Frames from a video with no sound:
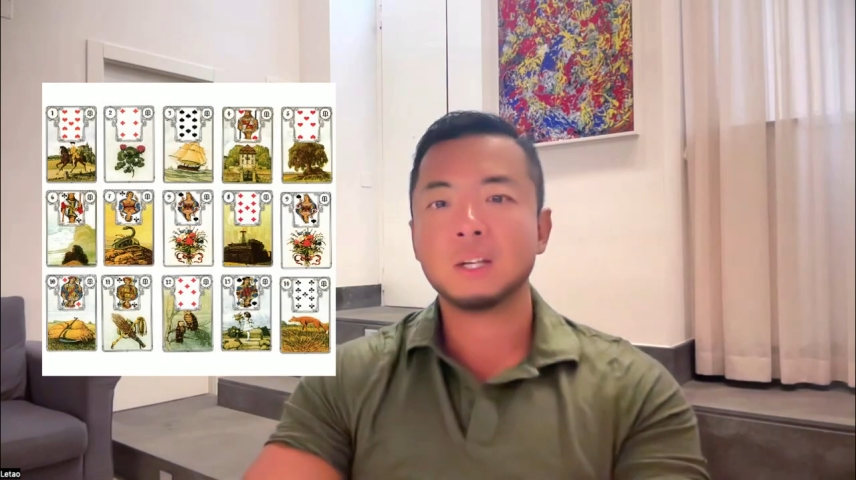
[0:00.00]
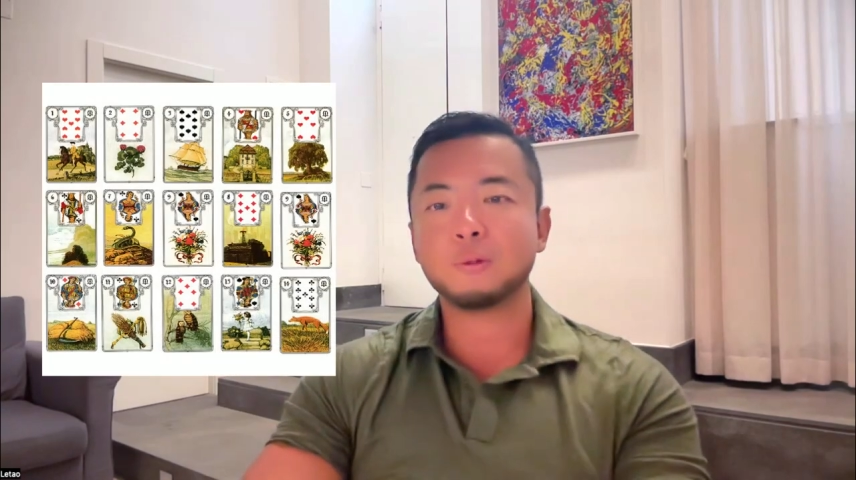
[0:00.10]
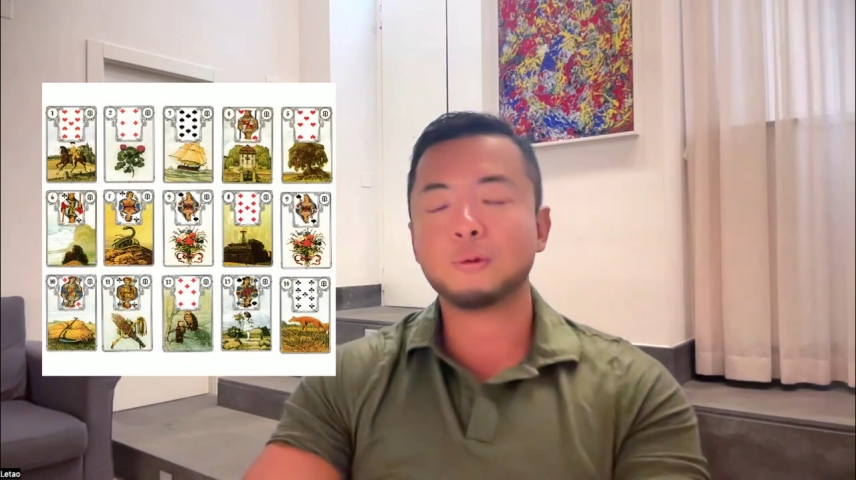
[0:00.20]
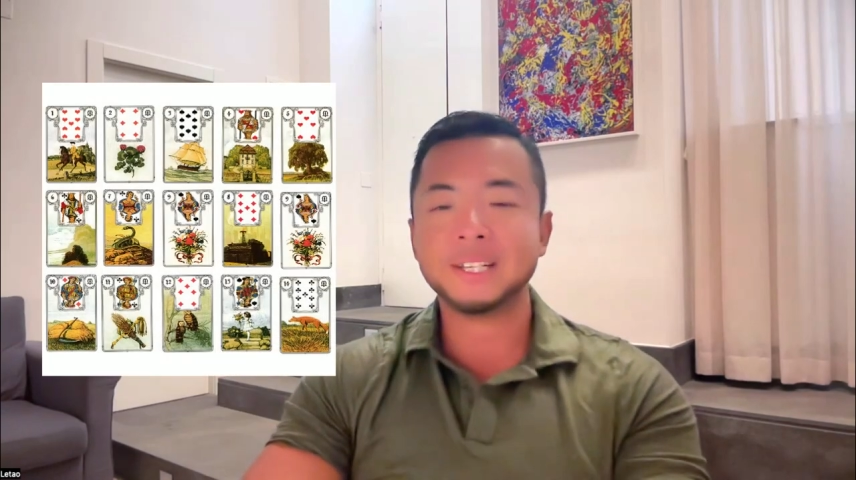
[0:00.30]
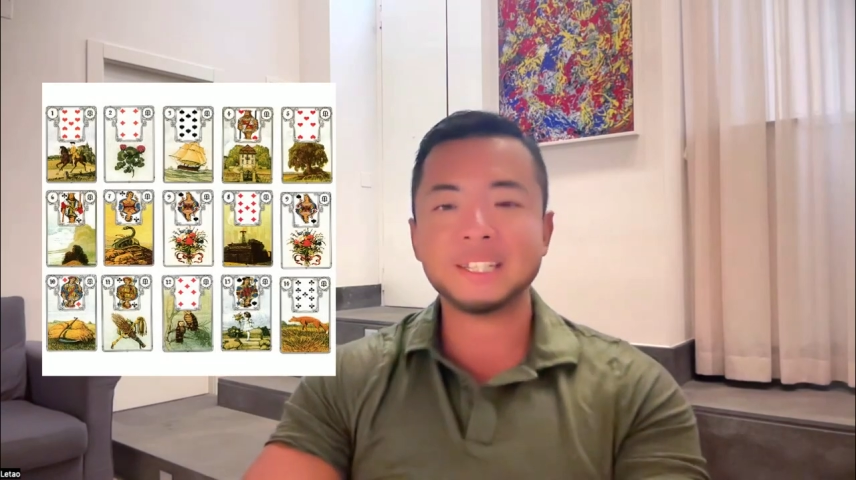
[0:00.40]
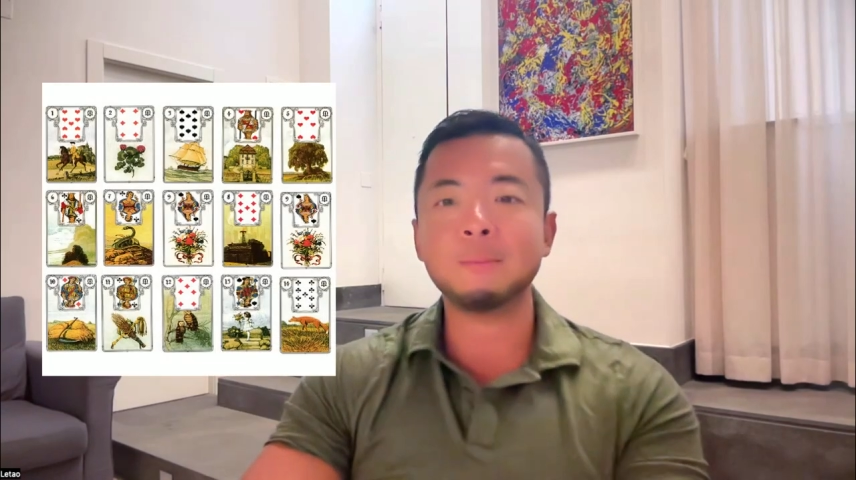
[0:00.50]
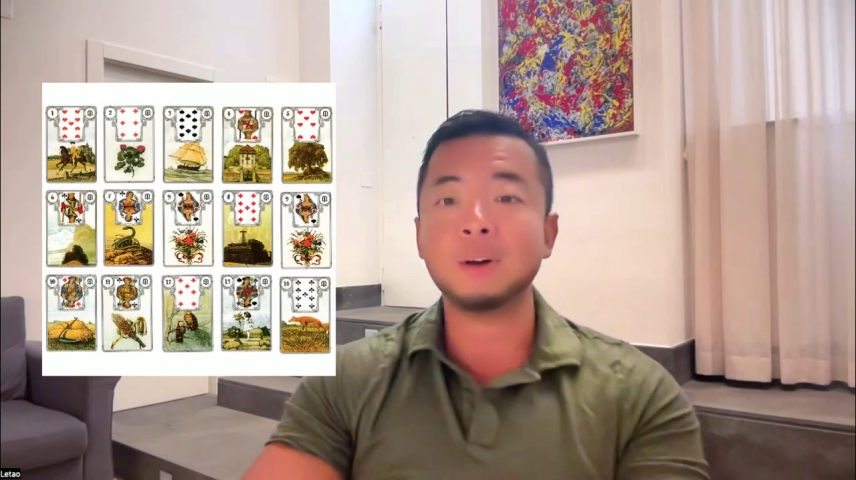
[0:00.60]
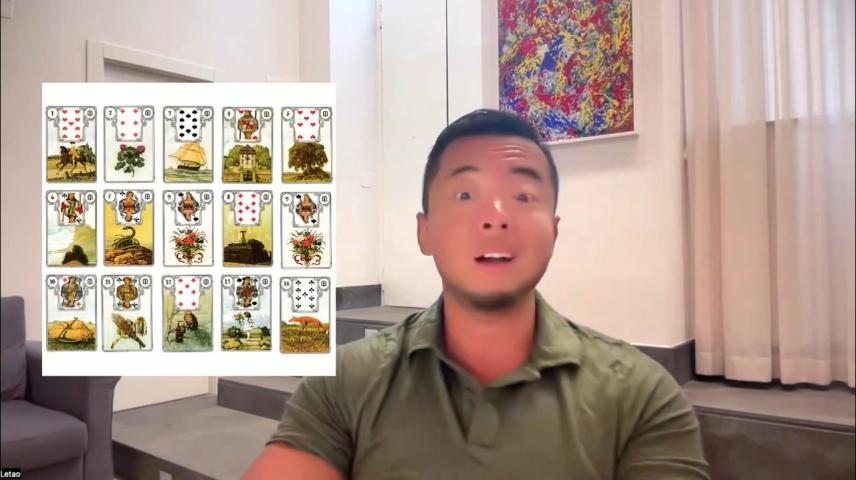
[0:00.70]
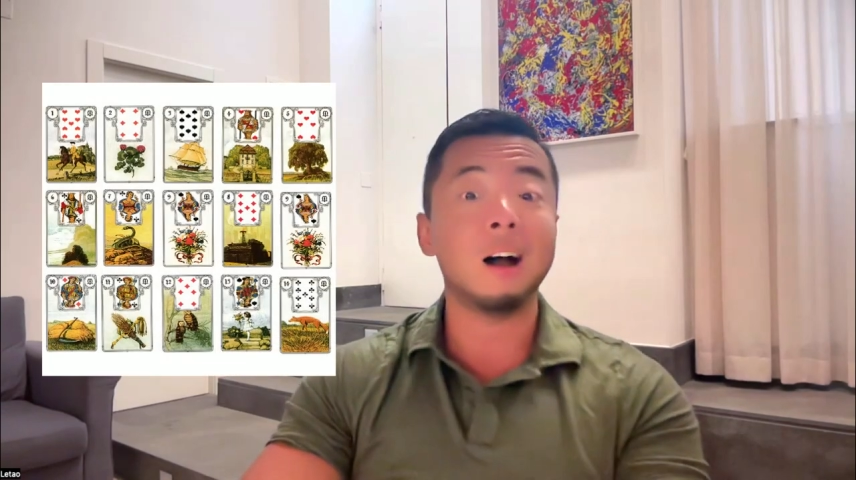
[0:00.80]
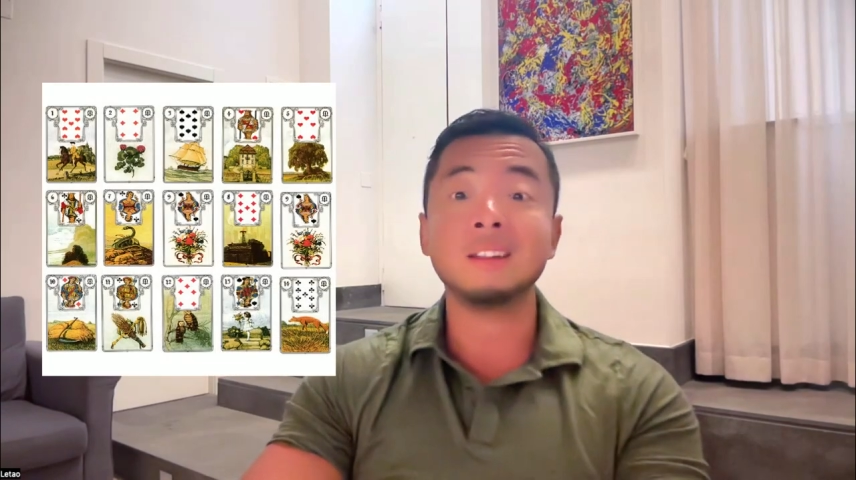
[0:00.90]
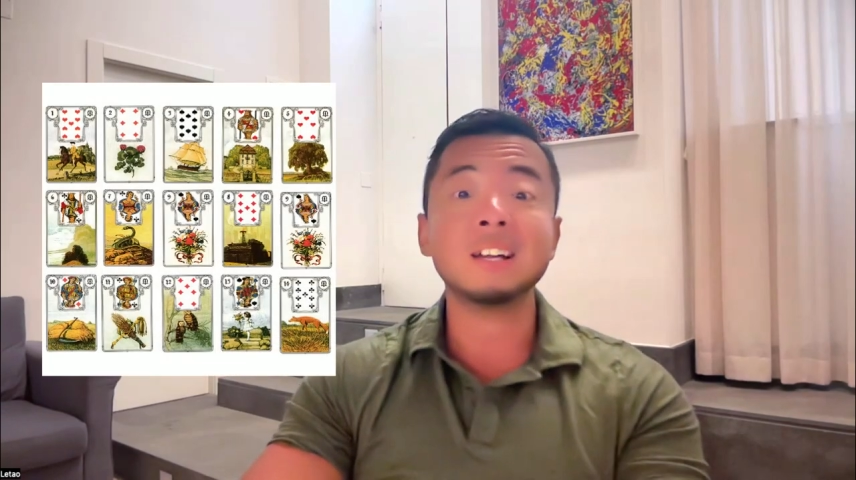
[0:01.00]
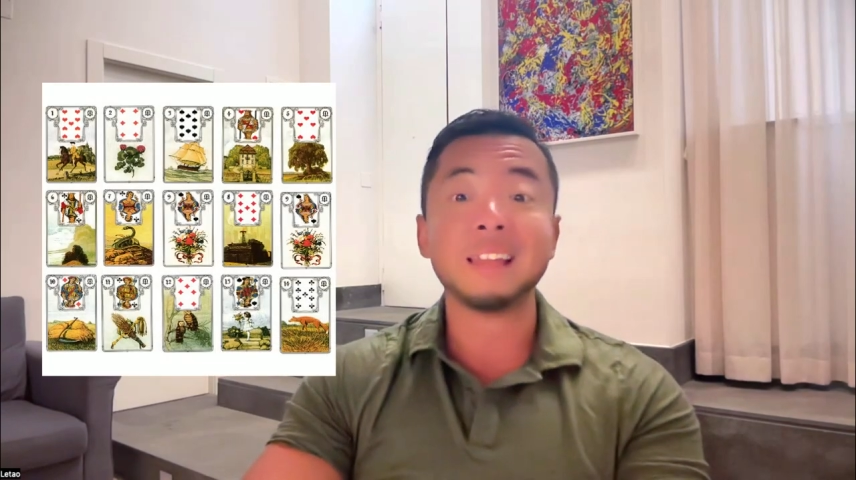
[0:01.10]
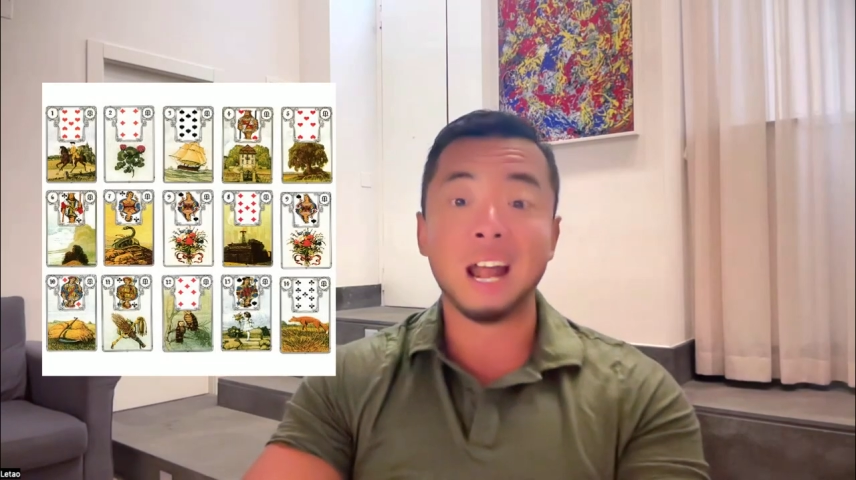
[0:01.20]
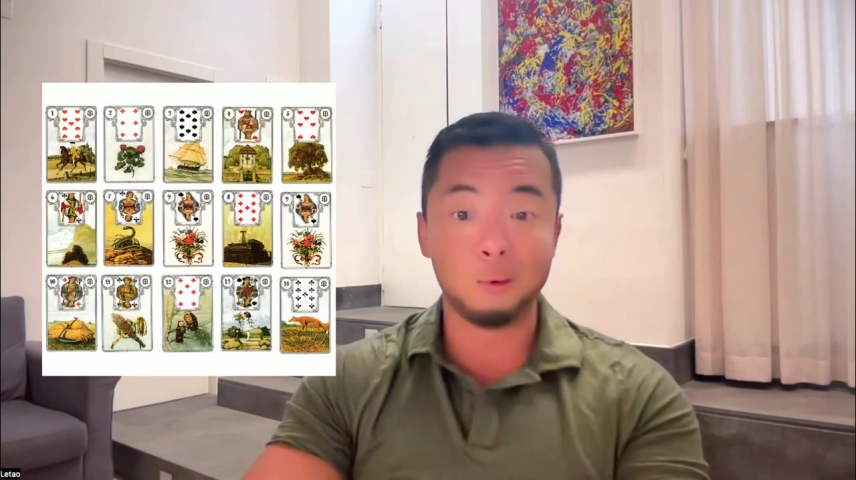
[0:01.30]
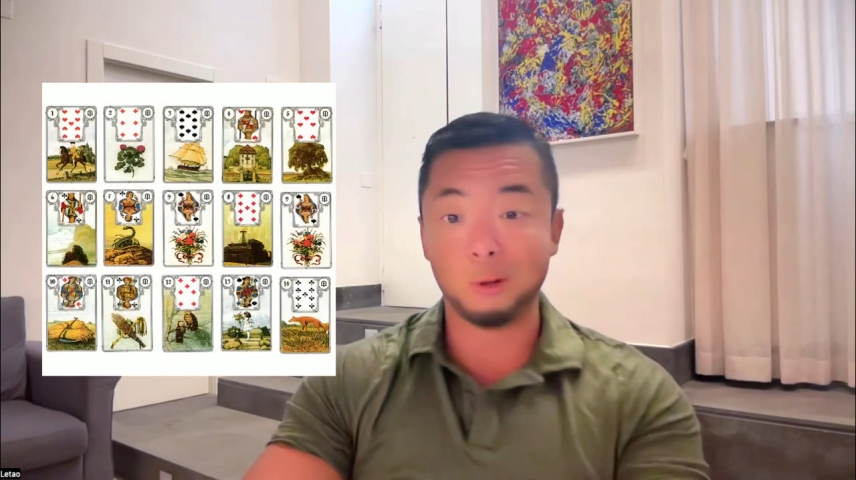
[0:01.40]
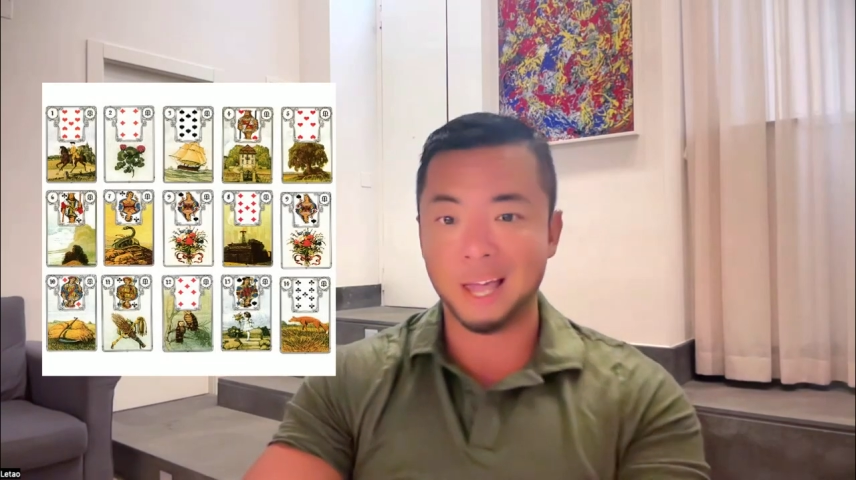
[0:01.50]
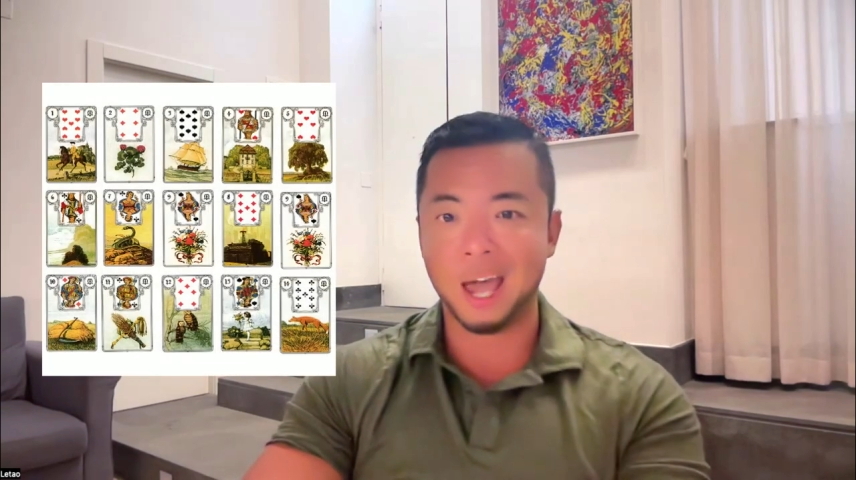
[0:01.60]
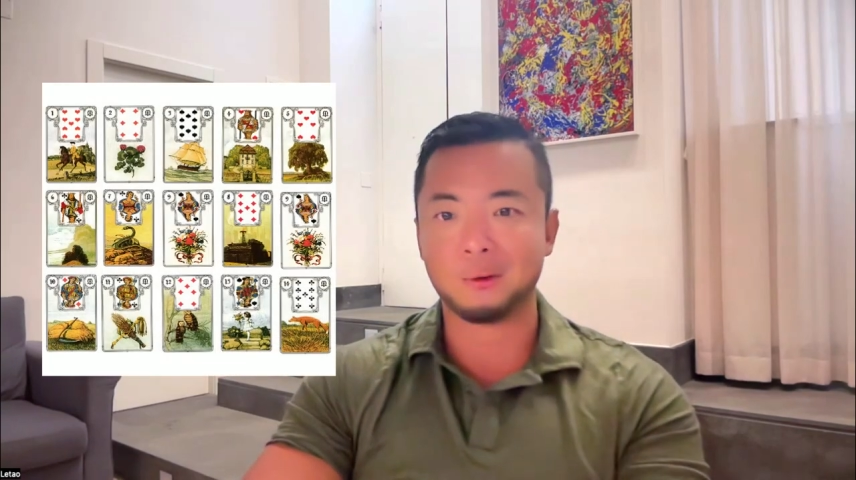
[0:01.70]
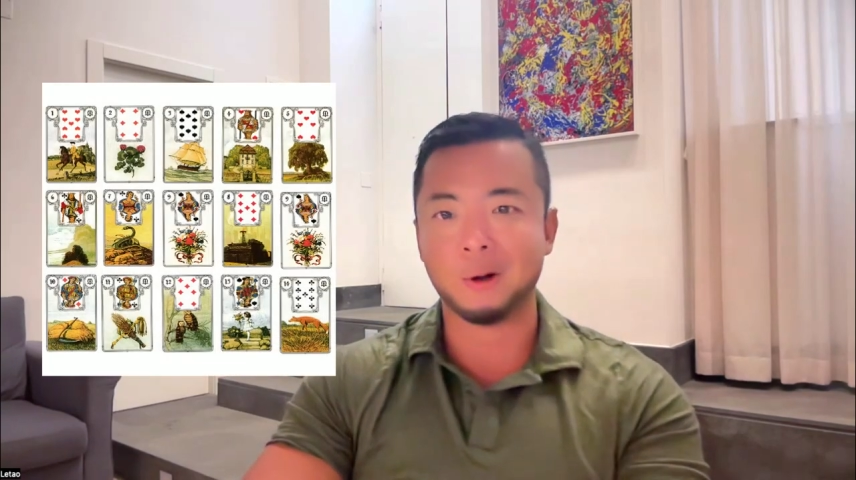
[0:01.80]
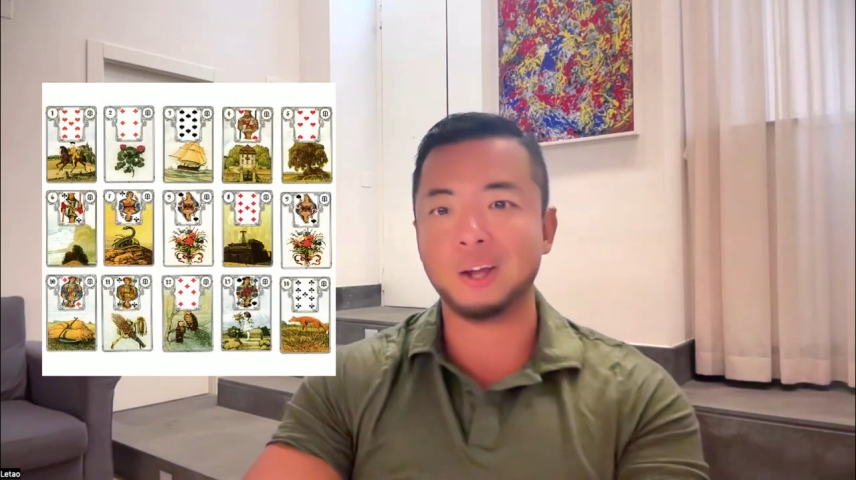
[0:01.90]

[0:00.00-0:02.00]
So for example, on a tarot deck,